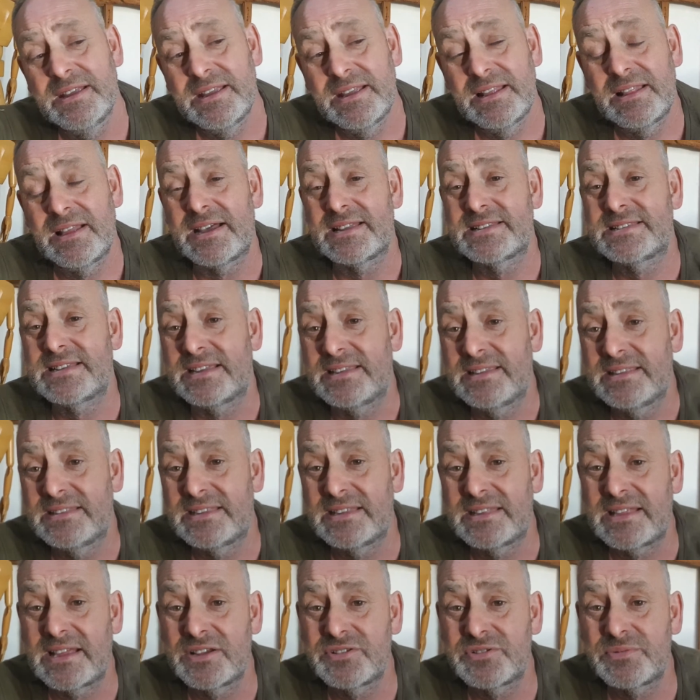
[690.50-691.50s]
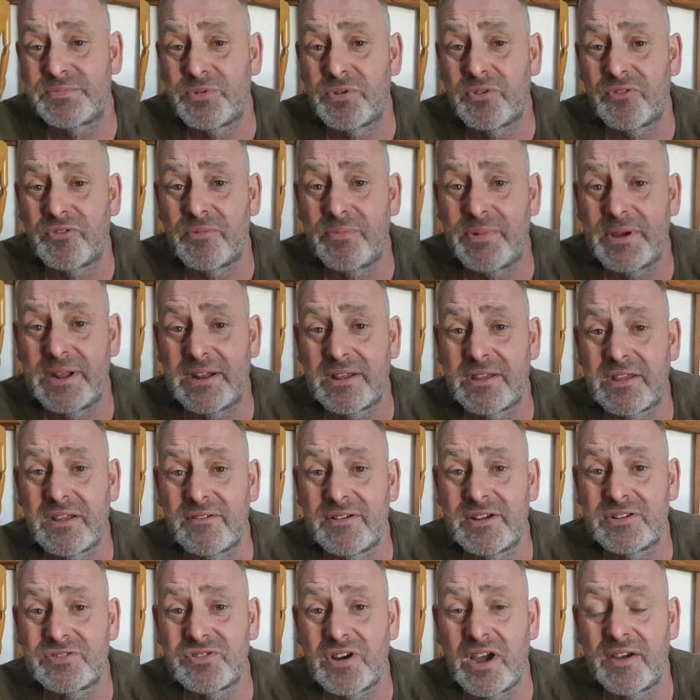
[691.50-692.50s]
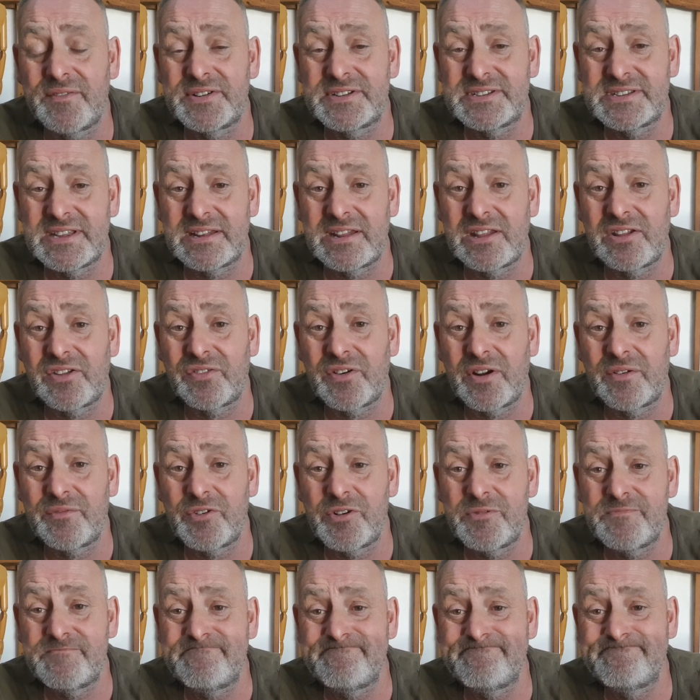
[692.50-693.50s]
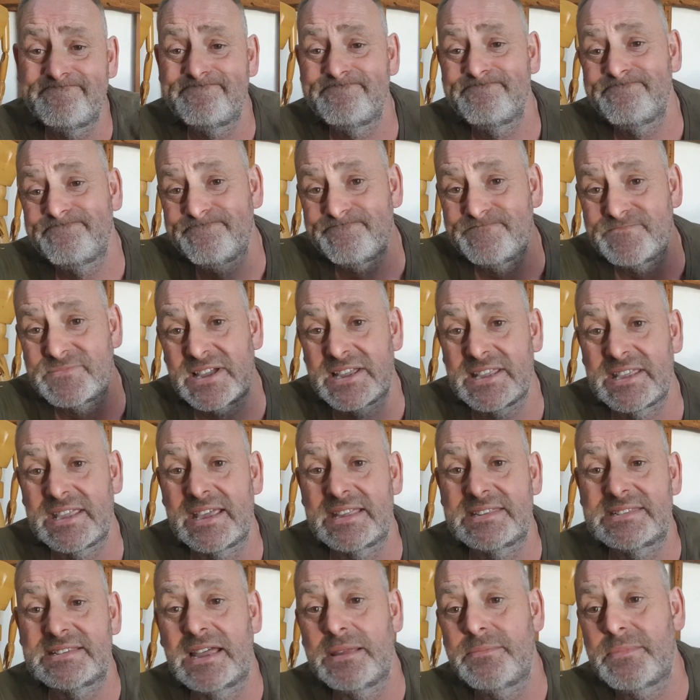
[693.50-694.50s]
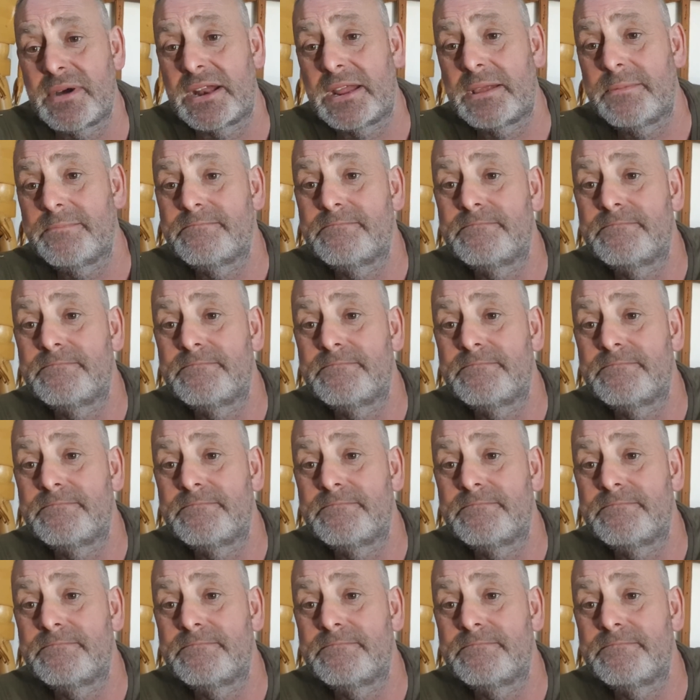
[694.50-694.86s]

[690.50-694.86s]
like I say, today's report from Pete, the courier driver, sitting in his front room. Take care, take money.